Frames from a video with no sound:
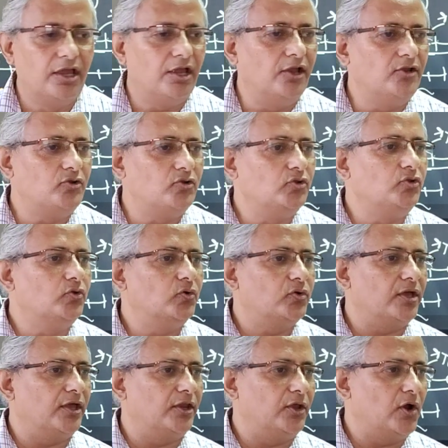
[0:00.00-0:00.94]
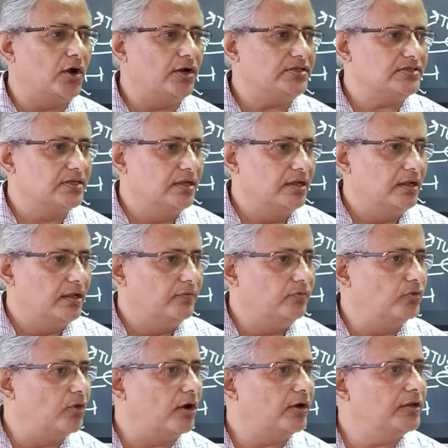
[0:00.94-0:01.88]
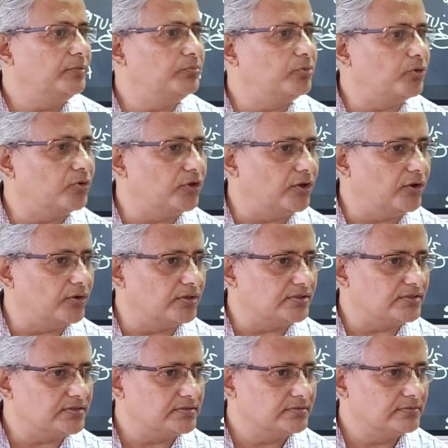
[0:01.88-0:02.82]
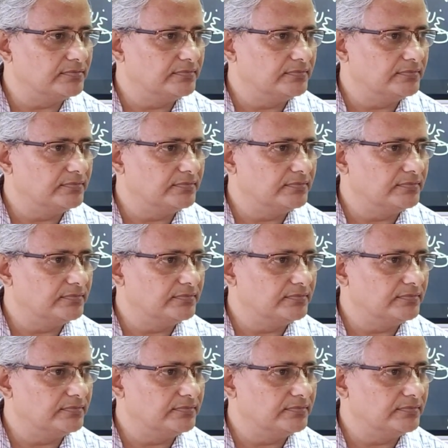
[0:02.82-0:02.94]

into eukaryotes, not in prokaryotes.